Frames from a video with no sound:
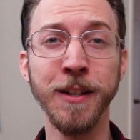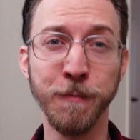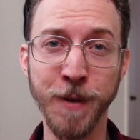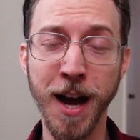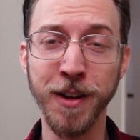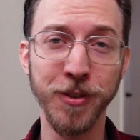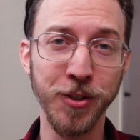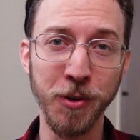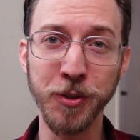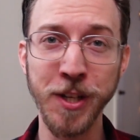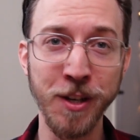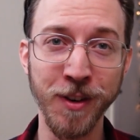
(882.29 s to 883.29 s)

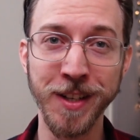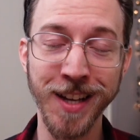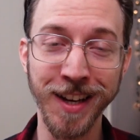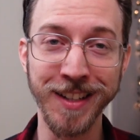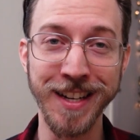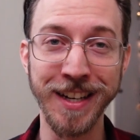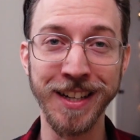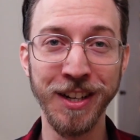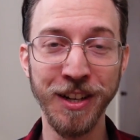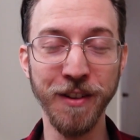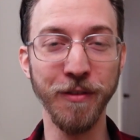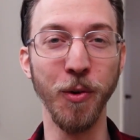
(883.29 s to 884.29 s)
not-so-secret technique
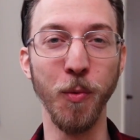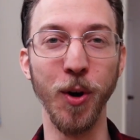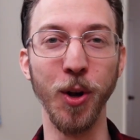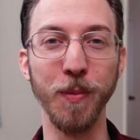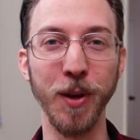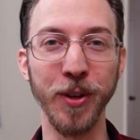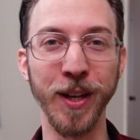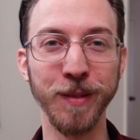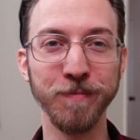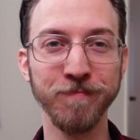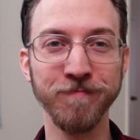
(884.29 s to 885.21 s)
for world building.